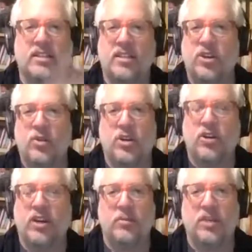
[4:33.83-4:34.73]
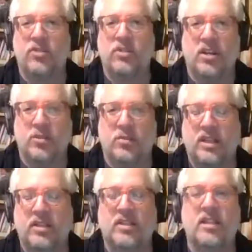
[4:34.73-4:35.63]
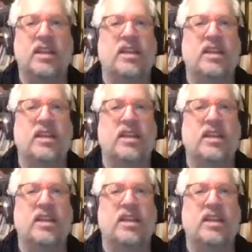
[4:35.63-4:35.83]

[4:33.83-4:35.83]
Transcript: and OER can be used at other places.